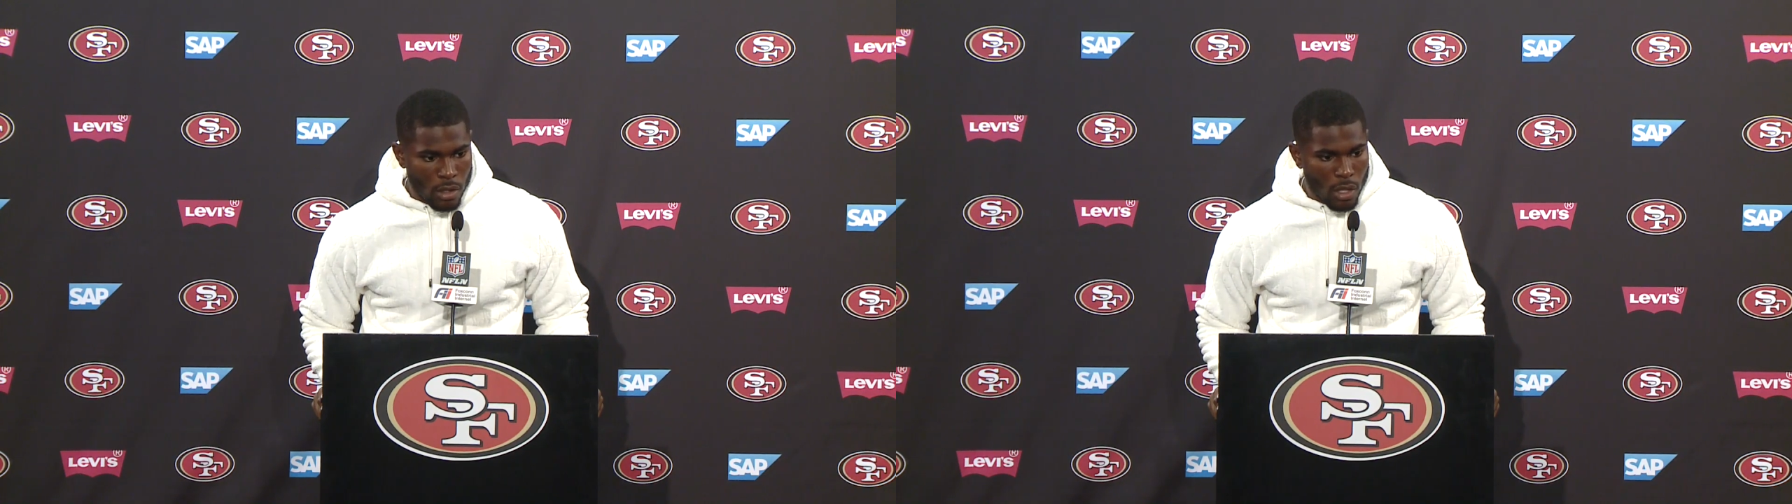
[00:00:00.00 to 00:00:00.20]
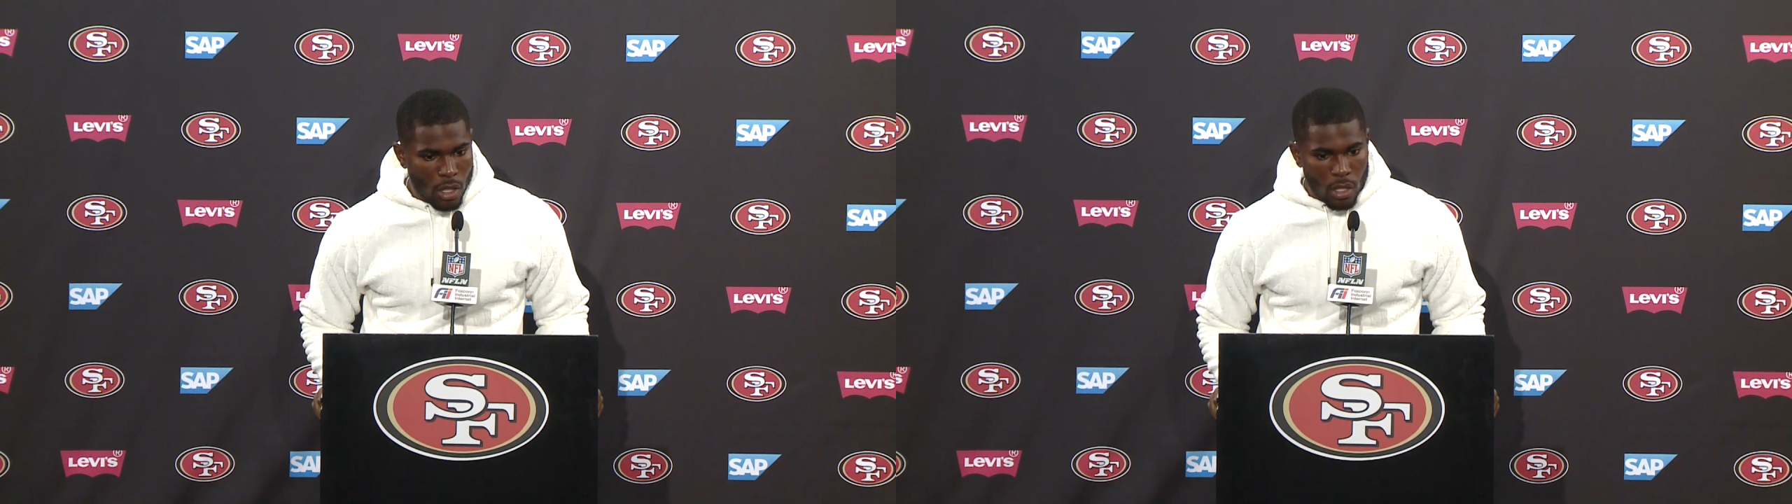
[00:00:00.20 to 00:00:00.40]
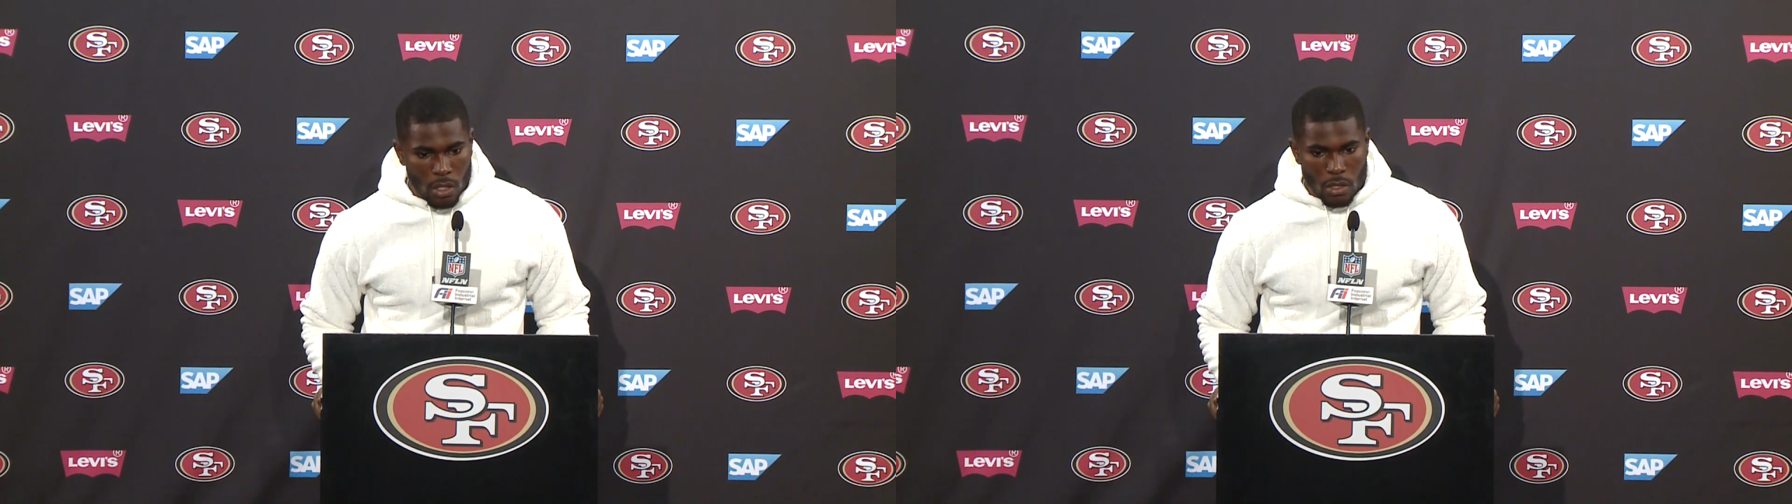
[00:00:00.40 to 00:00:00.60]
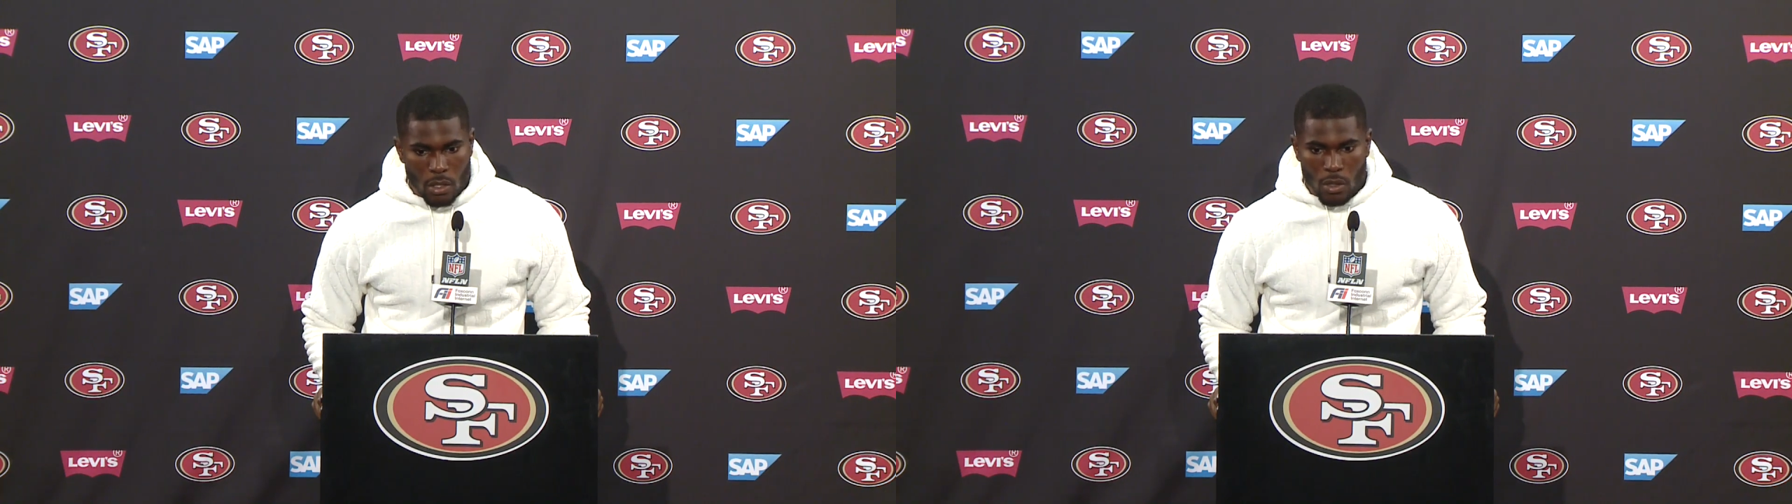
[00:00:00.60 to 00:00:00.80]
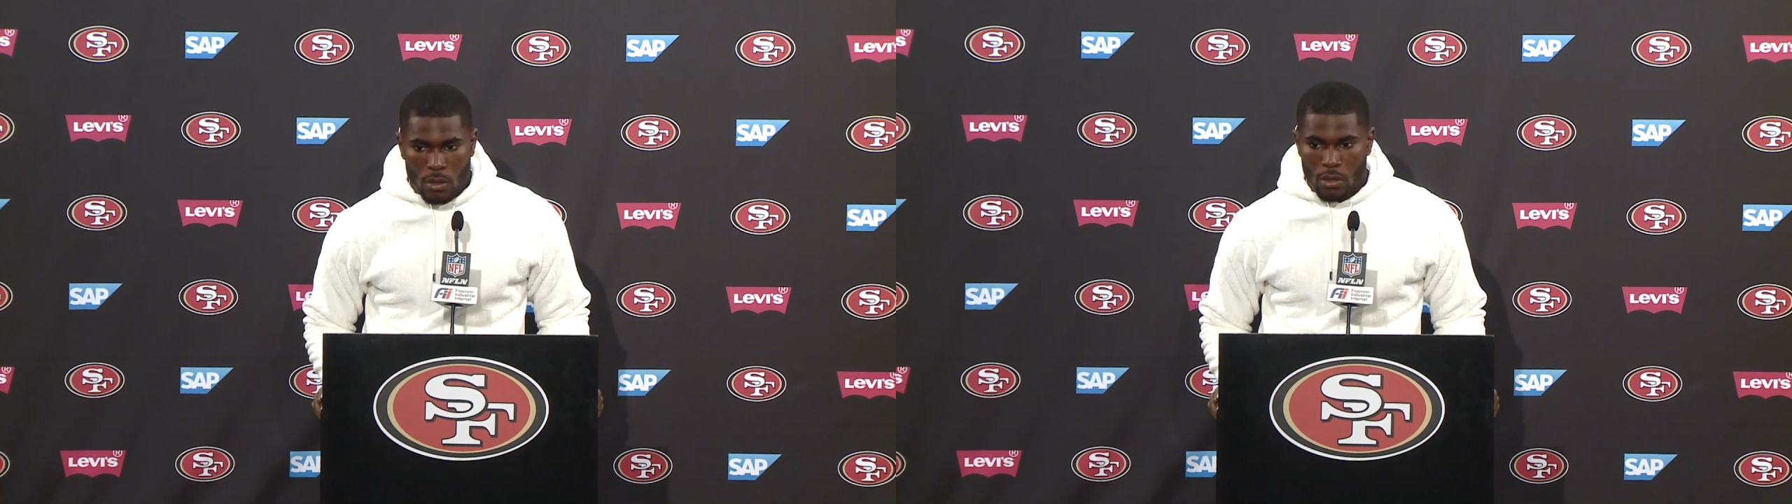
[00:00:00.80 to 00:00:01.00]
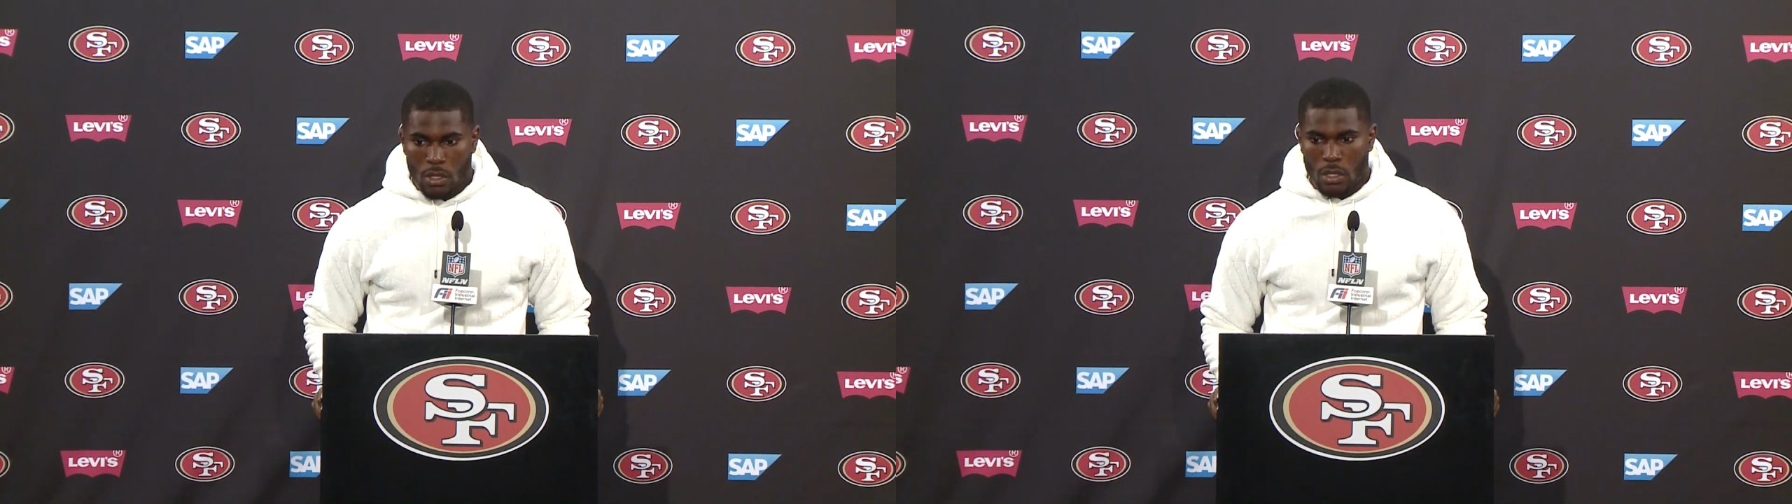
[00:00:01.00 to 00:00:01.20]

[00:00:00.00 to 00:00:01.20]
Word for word: You know,